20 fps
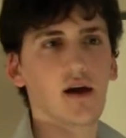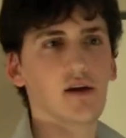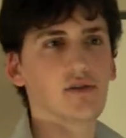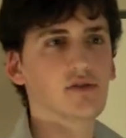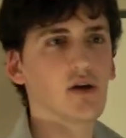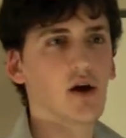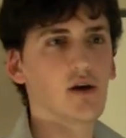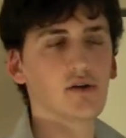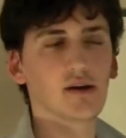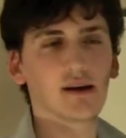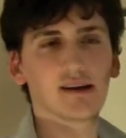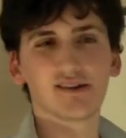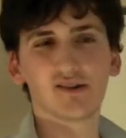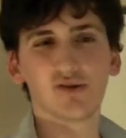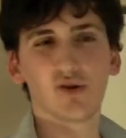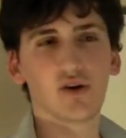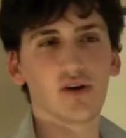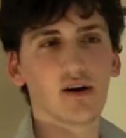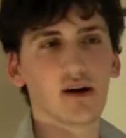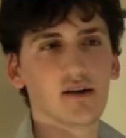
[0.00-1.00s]
don't
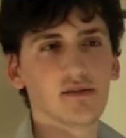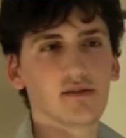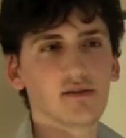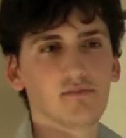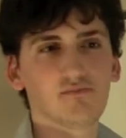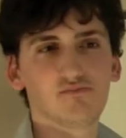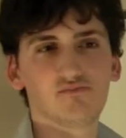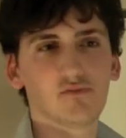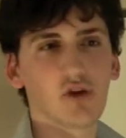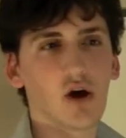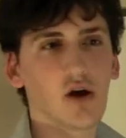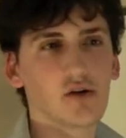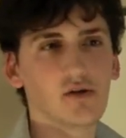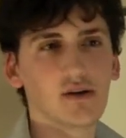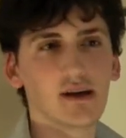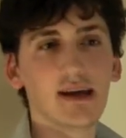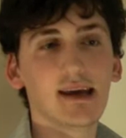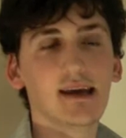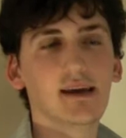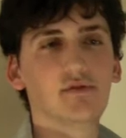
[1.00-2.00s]
ignore it,
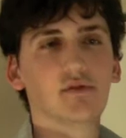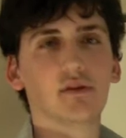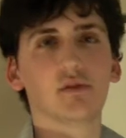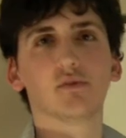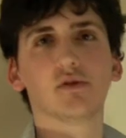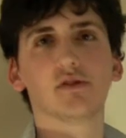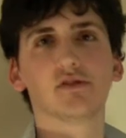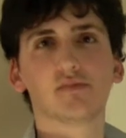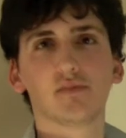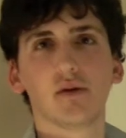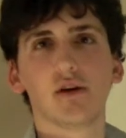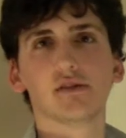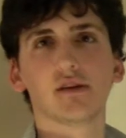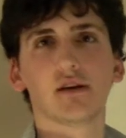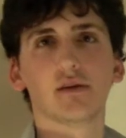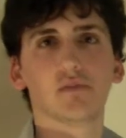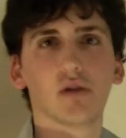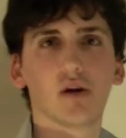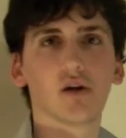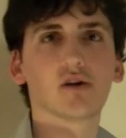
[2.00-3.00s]
don't even respond in
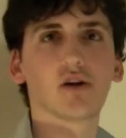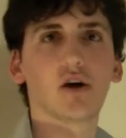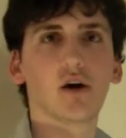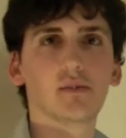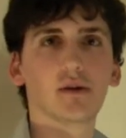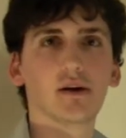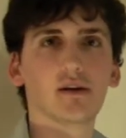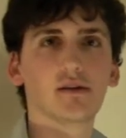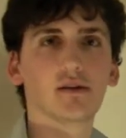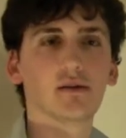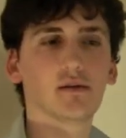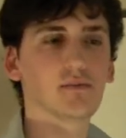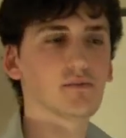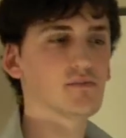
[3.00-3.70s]
a blog comment,